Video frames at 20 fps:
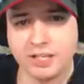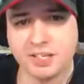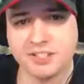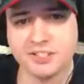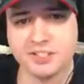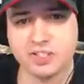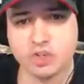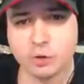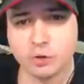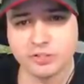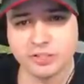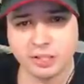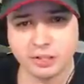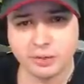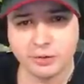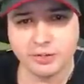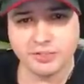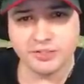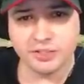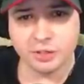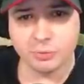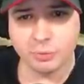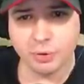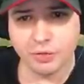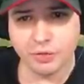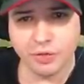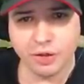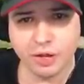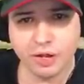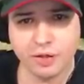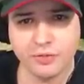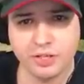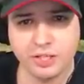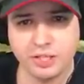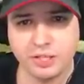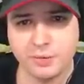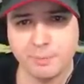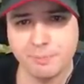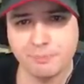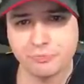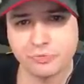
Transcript: let's choose the Lynx here with the